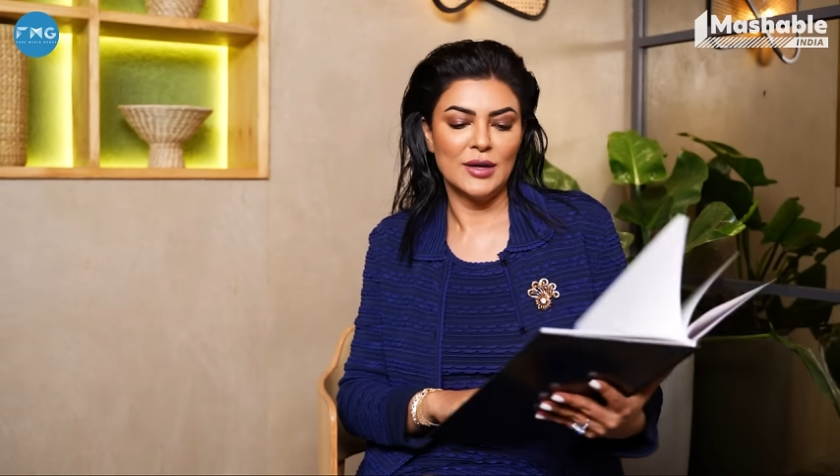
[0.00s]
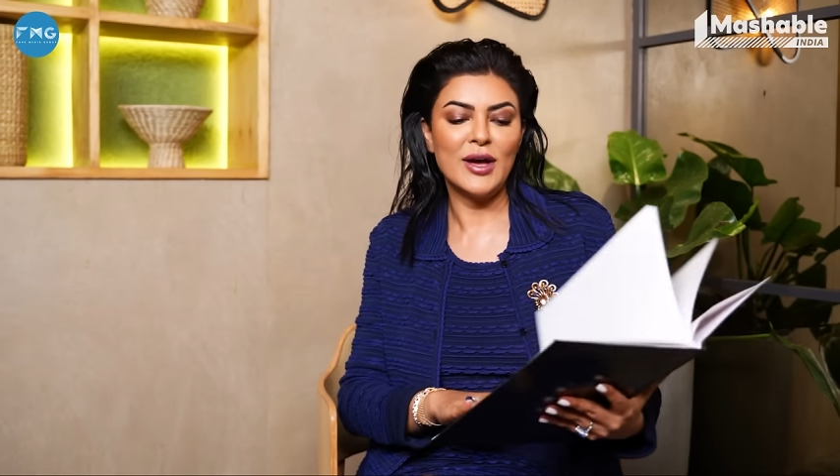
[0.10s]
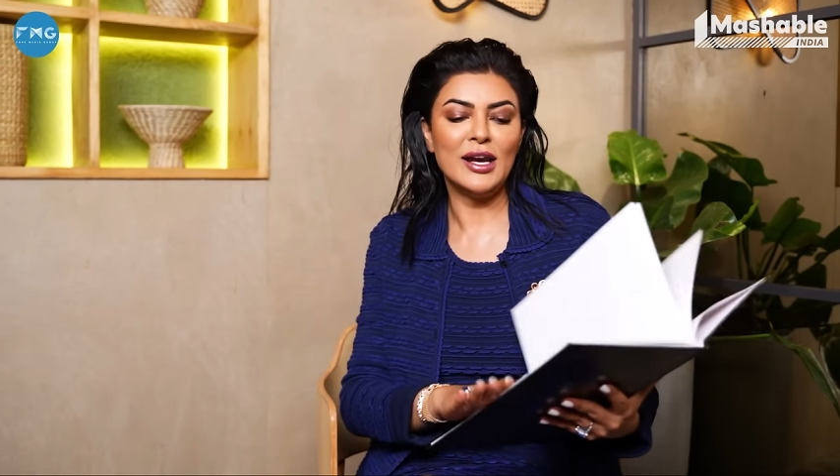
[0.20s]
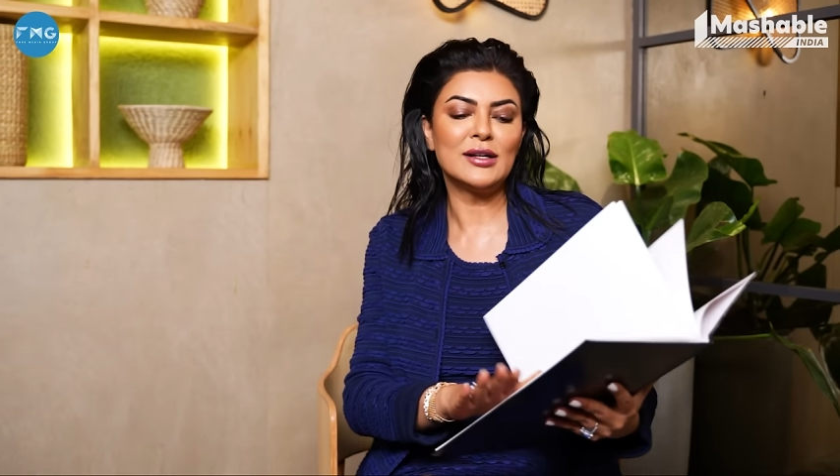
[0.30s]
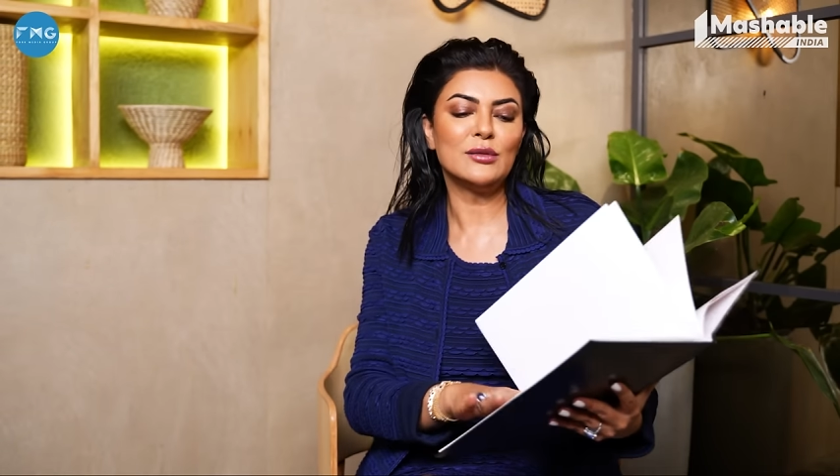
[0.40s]

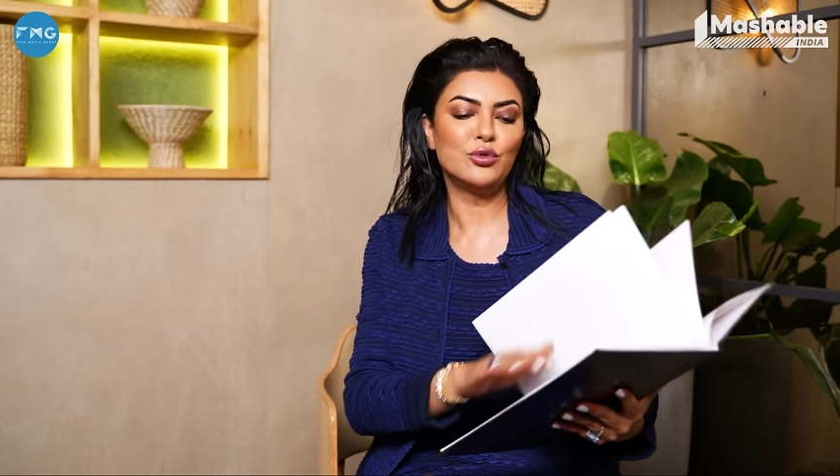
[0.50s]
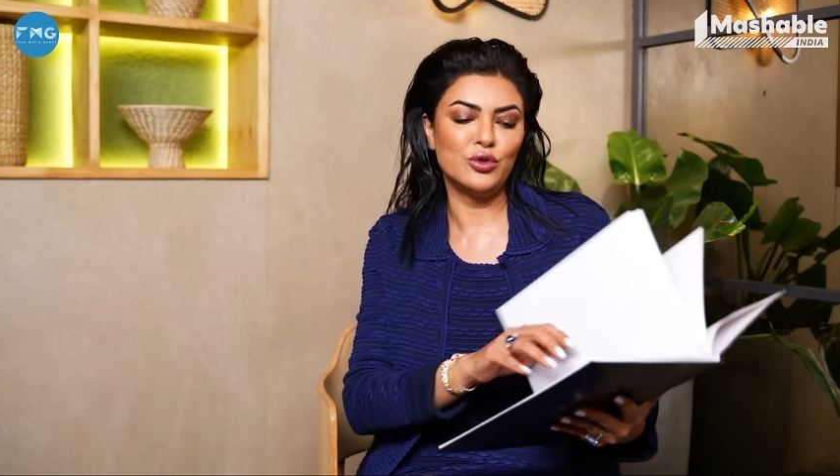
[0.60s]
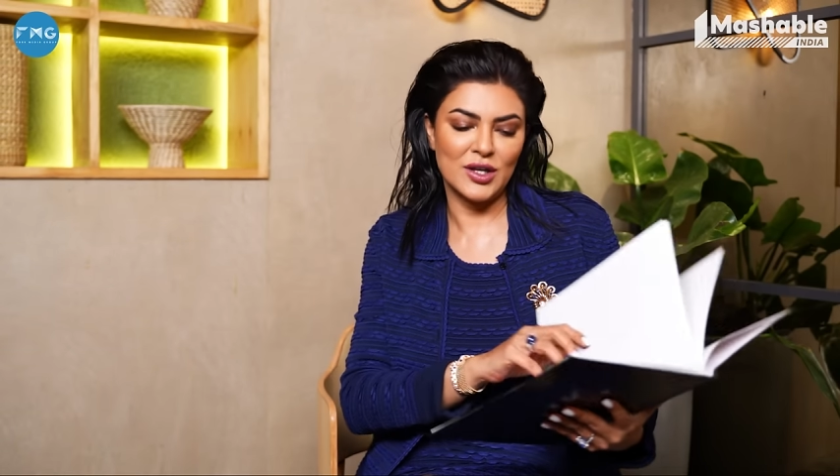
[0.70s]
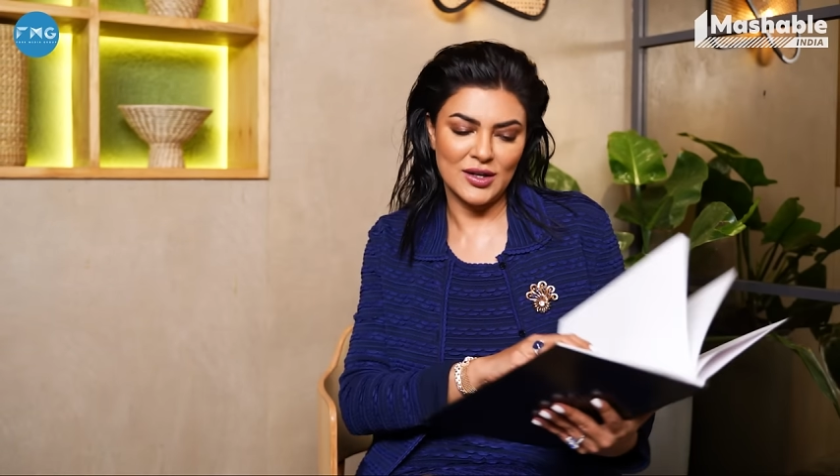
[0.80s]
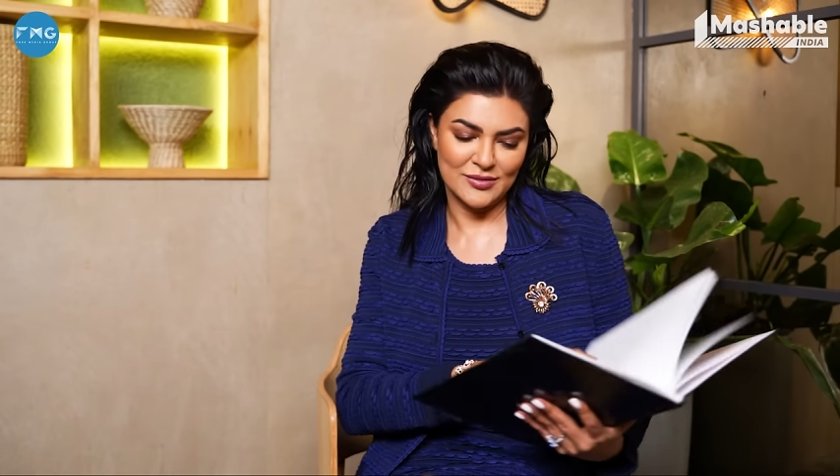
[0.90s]
My little
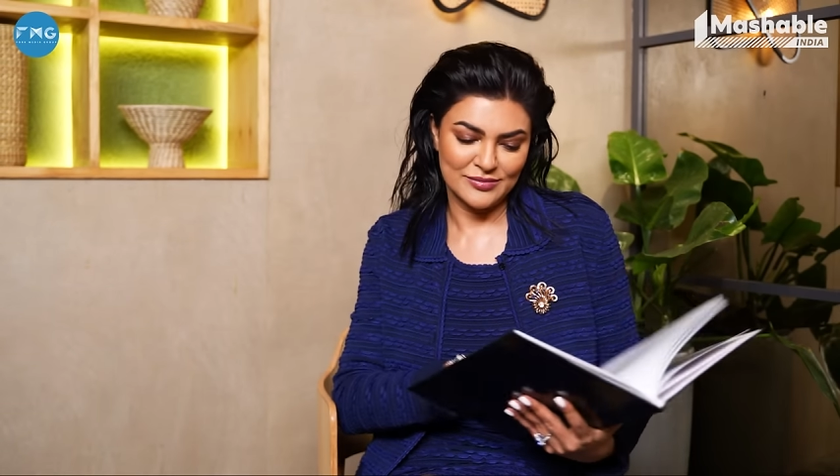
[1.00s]
Buddha.